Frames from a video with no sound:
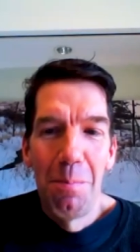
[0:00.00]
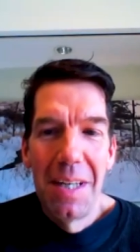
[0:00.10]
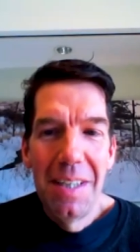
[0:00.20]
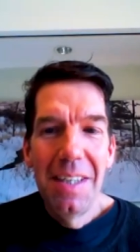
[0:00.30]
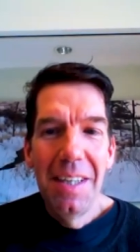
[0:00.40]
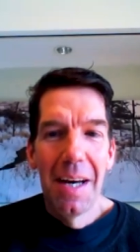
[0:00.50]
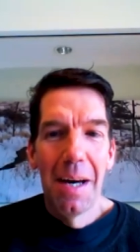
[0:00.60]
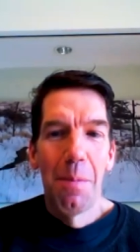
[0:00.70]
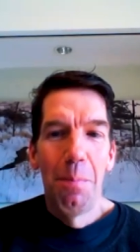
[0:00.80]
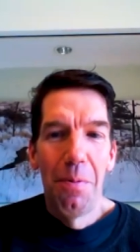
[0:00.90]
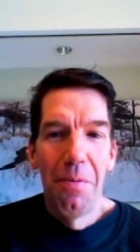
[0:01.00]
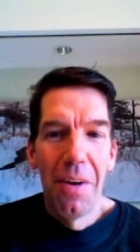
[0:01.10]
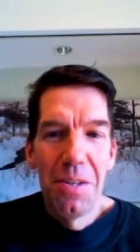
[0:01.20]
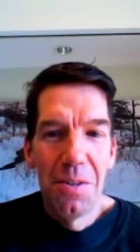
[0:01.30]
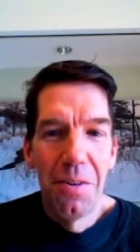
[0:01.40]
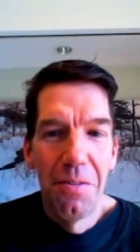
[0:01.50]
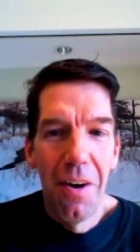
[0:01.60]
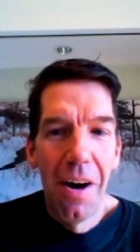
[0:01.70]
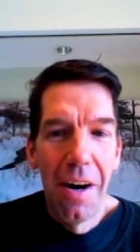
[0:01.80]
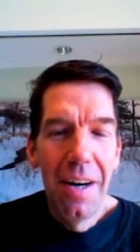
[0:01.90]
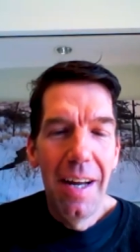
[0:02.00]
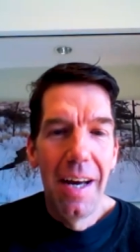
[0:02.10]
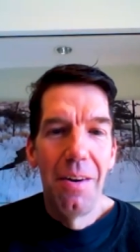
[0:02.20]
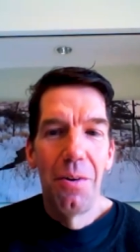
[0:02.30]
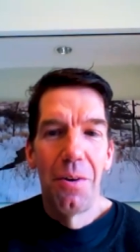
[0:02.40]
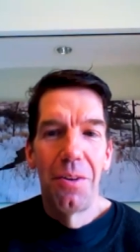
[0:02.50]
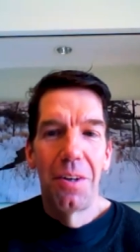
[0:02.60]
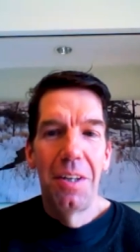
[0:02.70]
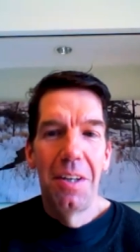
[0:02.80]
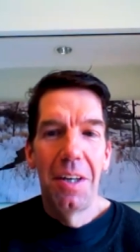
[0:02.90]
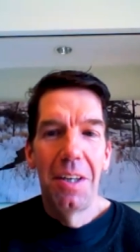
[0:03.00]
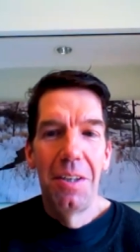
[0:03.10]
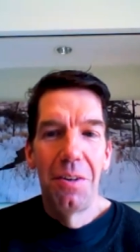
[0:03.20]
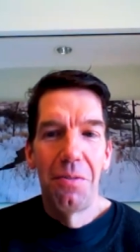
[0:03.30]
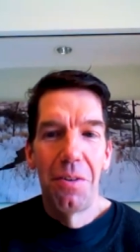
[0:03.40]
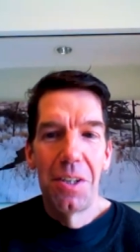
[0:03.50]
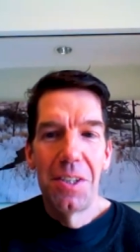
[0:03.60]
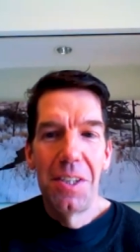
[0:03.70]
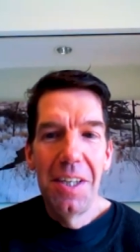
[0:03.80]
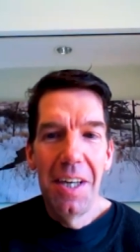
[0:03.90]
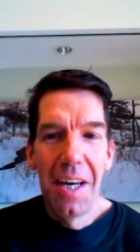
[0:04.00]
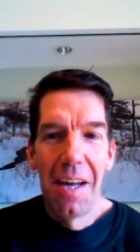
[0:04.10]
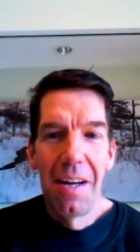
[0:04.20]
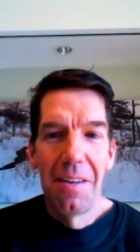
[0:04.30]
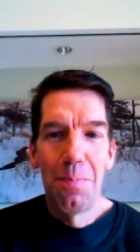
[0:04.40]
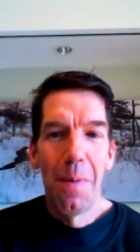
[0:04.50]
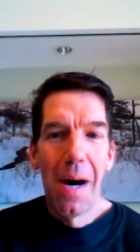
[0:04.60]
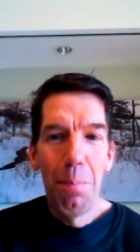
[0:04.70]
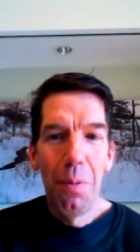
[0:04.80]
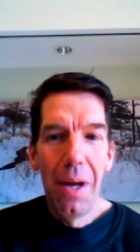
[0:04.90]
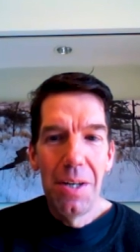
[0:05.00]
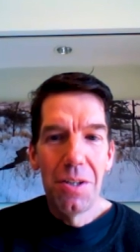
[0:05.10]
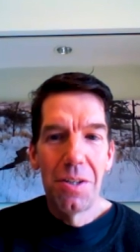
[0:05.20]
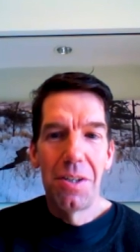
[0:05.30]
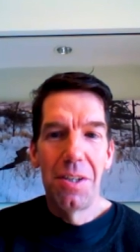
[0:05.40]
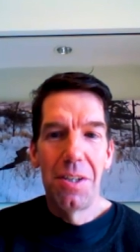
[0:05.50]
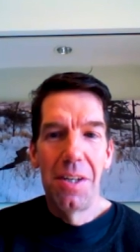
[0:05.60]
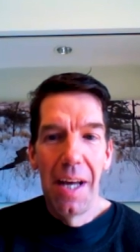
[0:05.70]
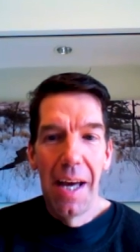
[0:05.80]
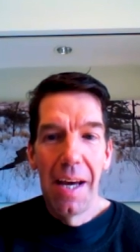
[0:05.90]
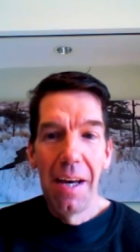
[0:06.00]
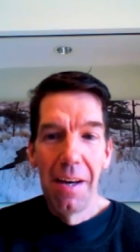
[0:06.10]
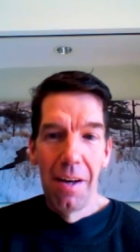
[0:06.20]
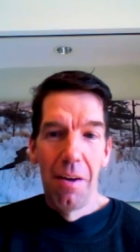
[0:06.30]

Muente. I'm a professor of art at Northern Kentucky University, and it's my pleasure today